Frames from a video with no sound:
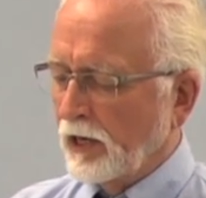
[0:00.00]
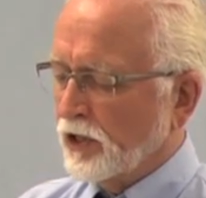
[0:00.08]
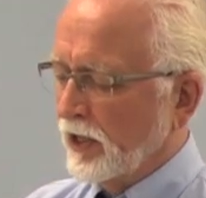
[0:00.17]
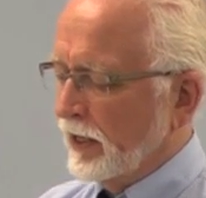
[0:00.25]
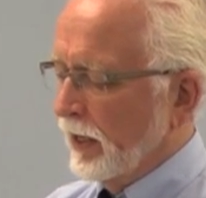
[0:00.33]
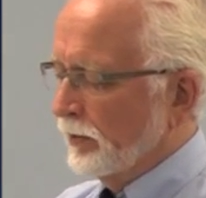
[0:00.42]
It
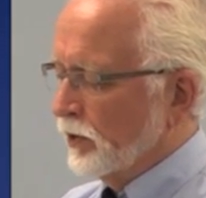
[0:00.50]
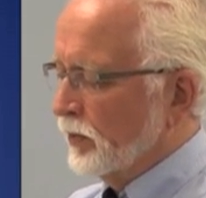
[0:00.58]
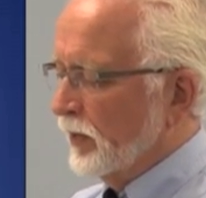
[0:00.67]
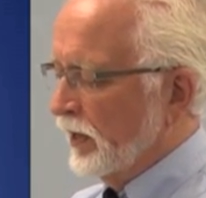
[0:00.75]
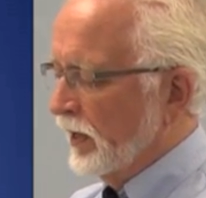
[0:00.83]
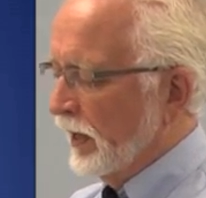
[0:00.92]
actually
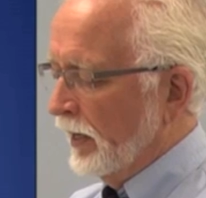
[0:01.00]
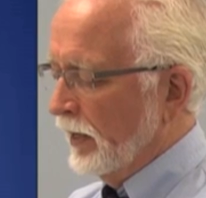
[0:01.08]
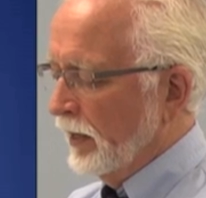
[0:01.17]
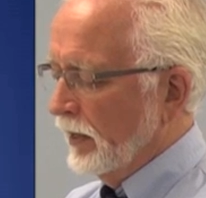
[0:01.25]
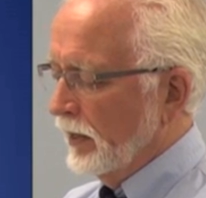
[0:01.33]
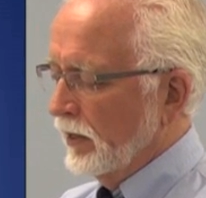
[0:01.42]
comes with
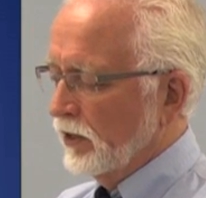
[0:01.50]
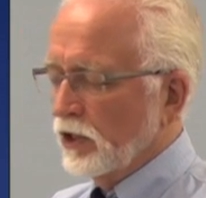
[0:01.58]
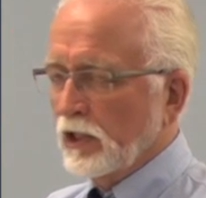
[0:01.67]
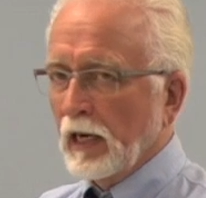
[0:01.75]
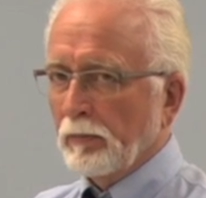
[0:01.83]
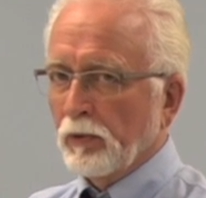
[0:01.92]
a
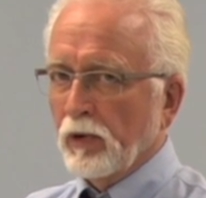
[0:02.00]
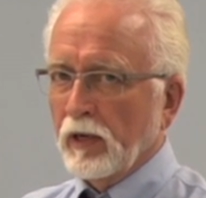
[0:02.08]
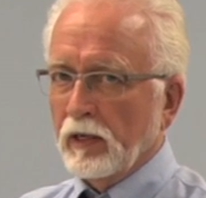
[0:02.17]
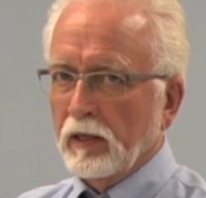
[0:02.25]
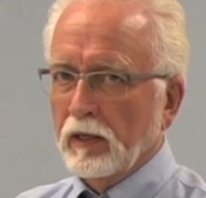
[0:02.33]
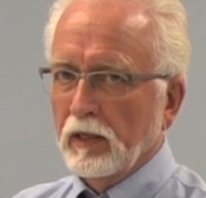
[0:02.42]

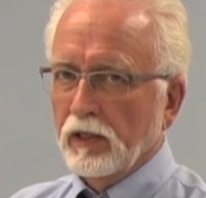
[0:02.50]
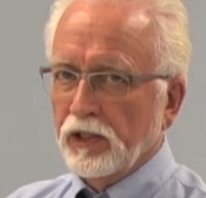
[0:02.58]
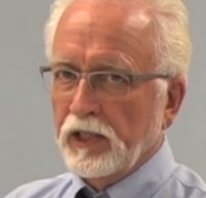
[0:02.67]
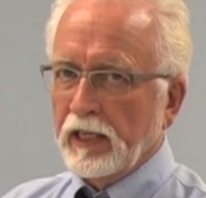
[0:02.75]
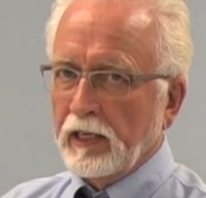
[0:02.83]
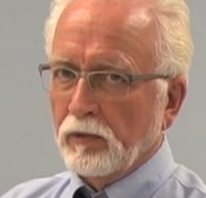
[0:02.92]
separate
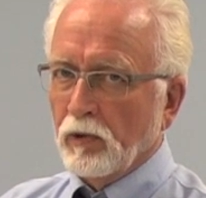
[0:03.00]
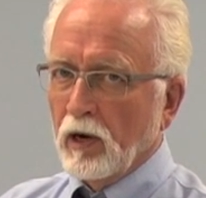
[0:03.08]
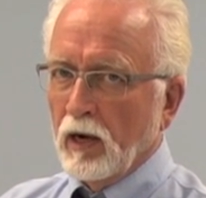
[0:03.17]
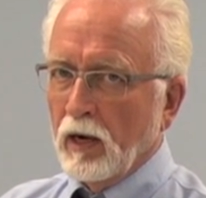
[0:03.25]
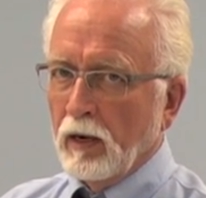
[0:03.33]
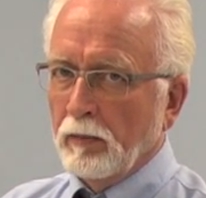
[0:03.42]

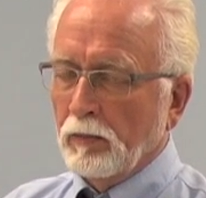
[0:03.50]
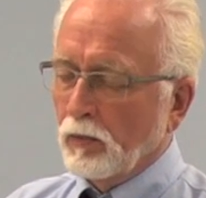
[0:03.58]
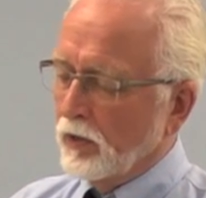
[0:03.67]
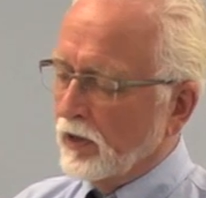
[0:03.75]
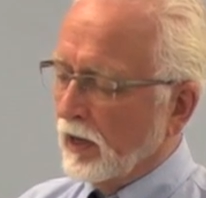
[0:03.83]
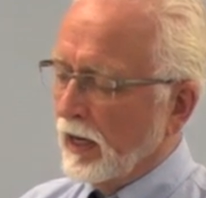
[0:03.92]

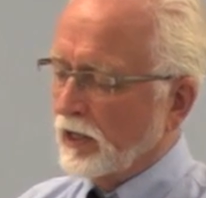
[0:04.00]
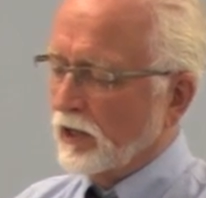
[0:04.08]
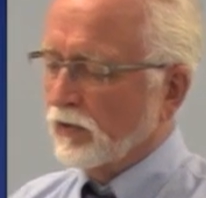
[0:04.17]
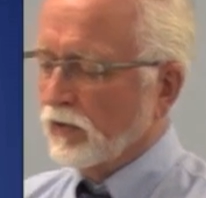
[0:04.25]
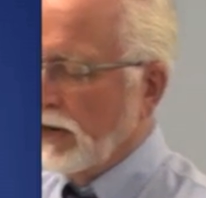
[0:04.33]
CD-ROM with lots